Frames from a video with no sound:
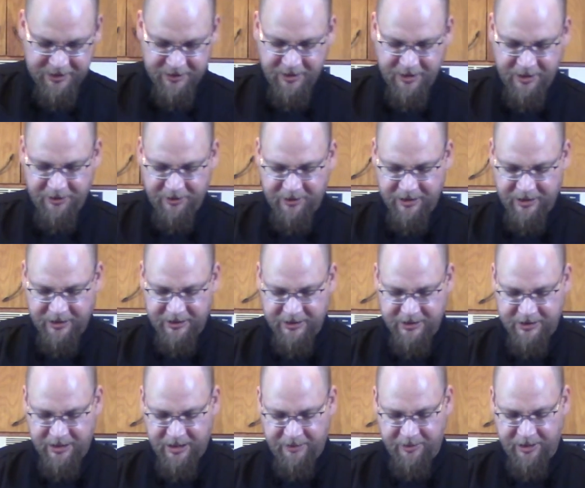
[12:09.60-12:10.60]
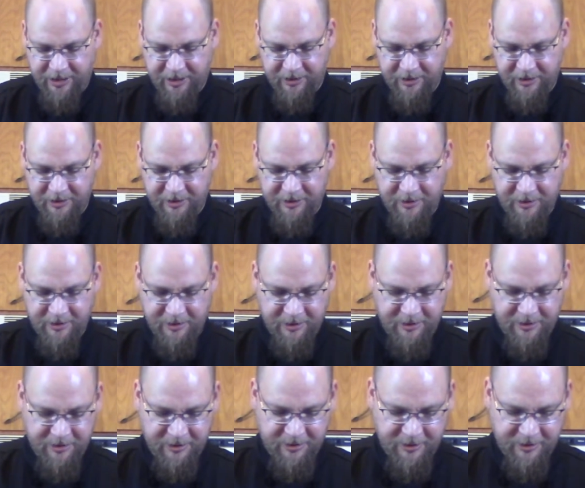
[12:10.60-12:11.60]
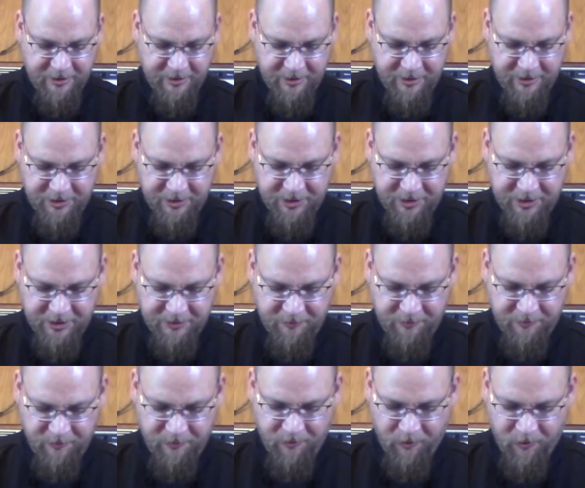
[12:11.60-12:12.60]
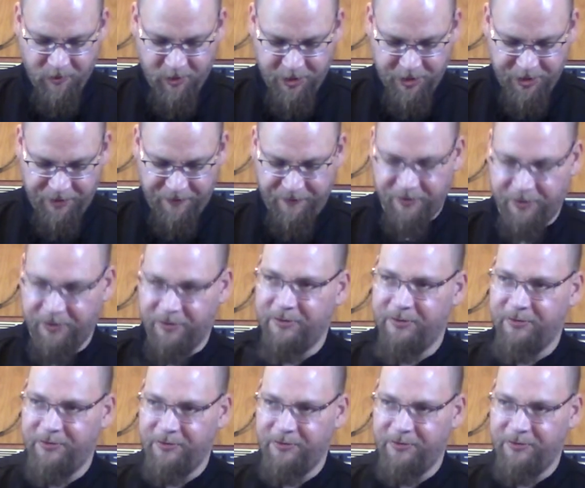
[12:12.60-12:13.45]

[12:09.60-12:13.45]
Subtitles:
look at how thick this came out. Just wonderful.